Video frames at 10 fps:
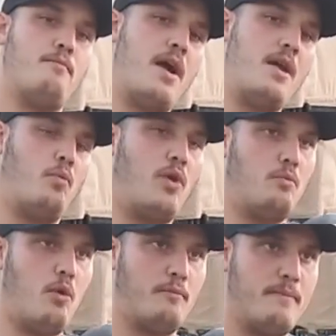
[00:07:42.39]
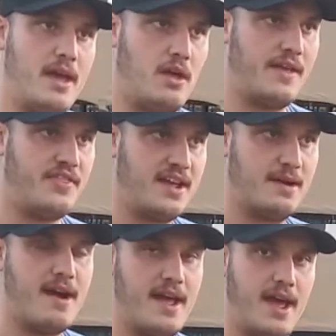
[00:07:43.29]
might one more male I think
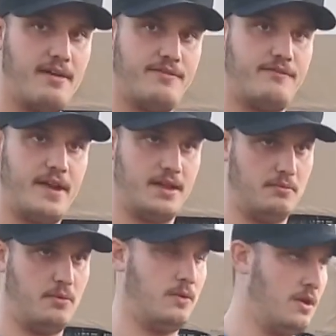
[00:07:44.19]
I might have available.